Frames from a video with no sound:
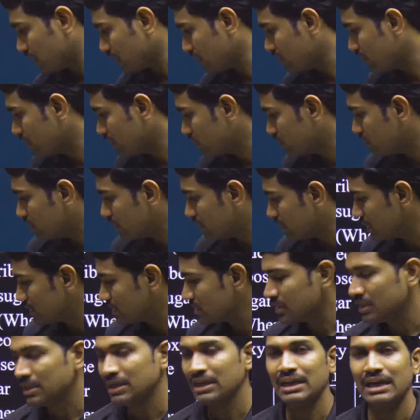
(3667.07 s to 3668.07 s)
I will do
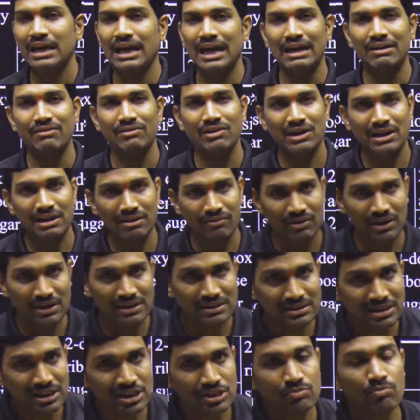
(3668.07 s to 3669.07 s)
is I will revise
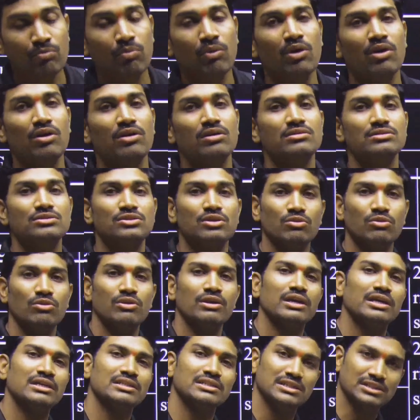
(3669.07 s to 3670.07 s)
these bonds
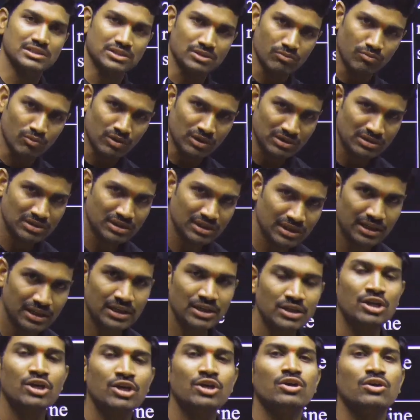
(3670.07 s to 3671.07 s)
locations once again
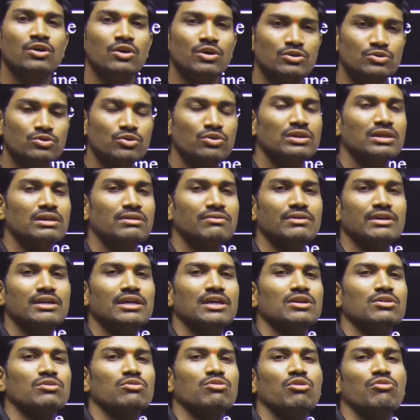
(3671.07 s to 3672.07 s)
so that we
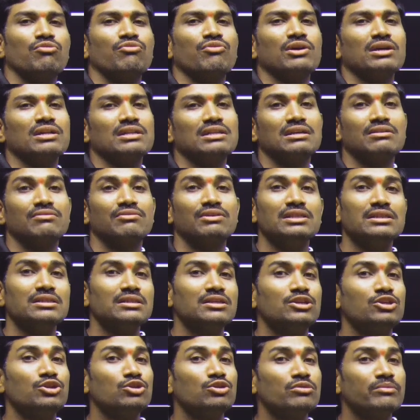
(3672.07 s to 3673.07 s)
can go further with the
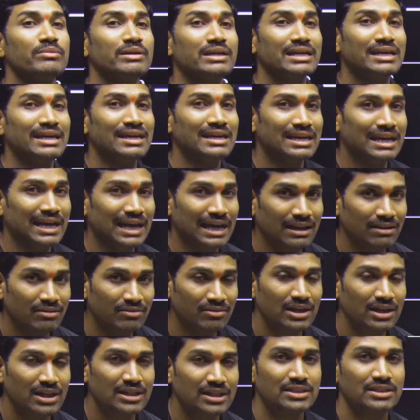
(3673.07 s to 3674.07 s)
numerical
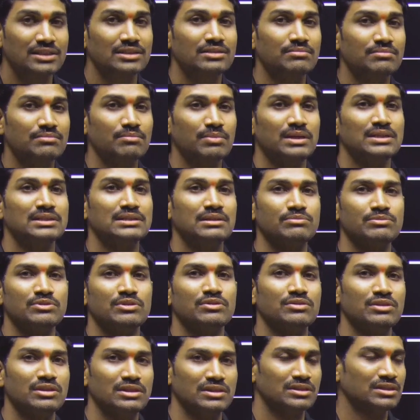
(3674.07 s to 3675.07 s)
calculation. Please
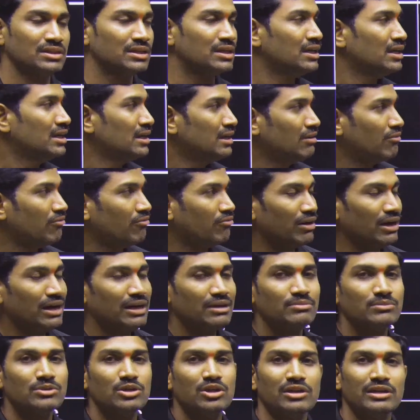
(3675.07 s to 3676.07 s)
observe this. Why I
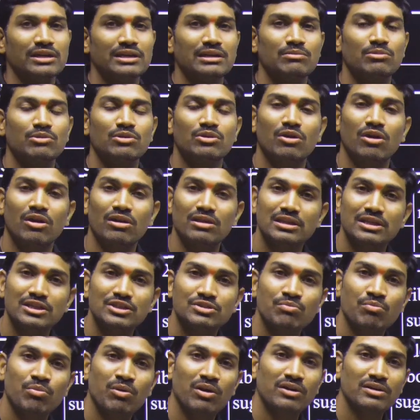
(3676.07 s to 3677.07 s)
am talking about all these
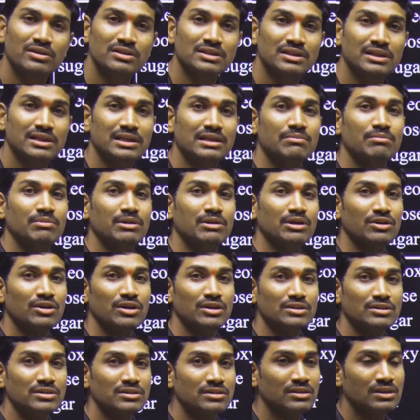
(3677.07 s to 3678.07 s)
bonds here?
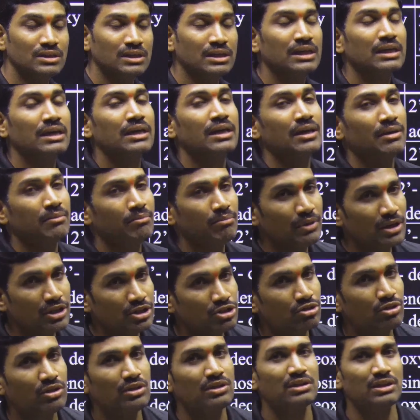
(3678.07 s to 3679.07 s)
Because based on